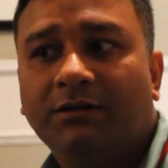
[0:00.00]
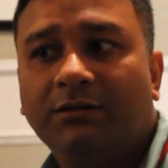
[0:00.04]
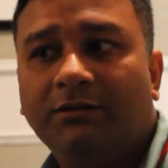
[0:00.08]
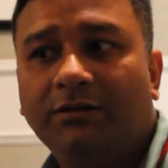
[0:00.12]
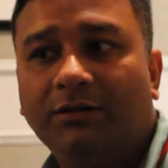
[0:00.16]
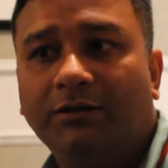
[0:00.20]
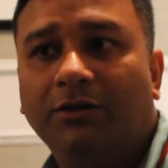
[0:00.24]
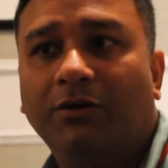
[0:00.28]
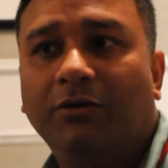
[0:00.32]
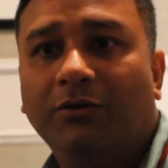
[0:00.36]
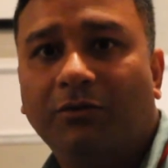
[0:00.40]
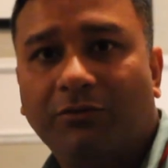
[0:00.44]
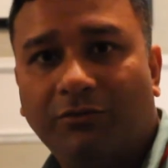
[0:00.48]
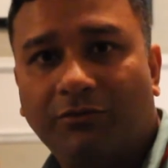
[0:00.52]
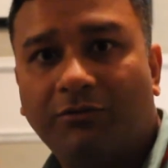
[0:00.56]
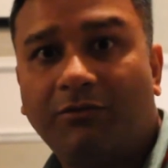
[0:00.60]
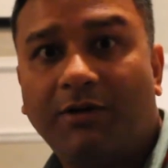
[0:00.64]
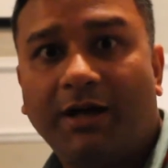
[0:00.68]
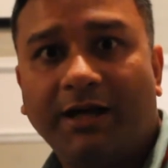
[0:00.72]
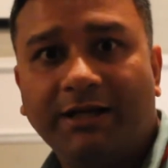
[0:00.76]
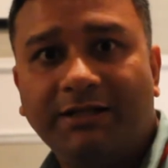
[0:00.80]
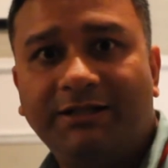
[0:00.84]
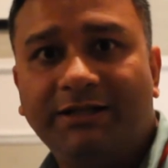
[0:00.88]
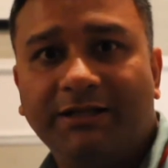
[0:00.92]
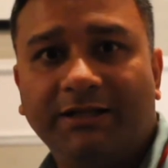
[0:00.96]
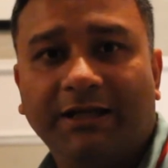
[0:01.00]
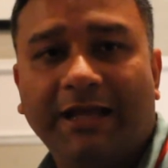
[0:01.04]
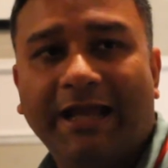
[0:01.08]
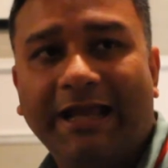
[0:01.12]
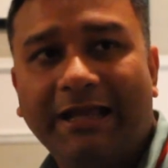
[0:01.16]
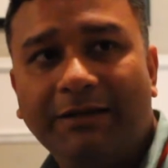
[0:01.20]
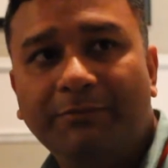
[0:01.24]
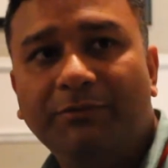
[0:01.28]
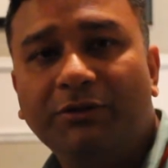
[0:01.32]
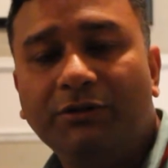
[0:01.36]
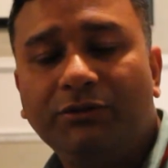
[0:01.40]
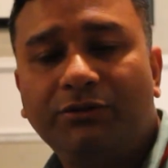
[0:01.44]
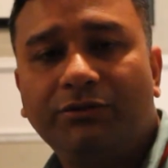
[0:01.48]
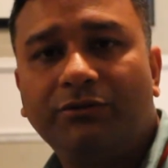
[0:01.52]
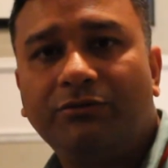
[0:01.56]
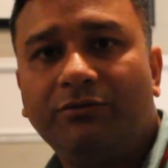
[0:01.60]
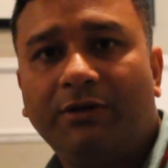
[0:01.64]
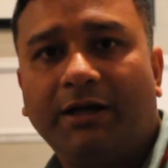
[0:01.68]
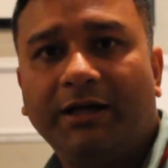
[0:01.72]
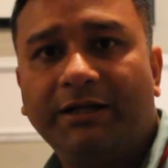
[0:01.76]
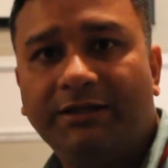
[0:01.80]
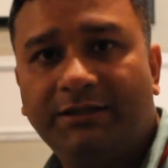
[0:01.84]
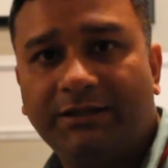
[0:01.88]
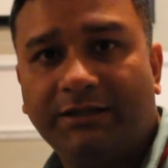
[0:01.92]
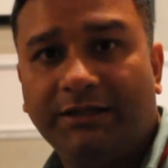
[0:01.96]
able to
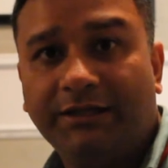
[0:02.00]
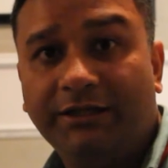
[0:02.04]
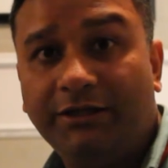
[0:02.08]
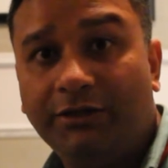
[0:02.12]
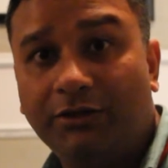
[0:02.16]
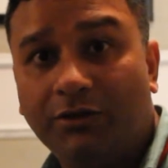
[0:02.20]
write in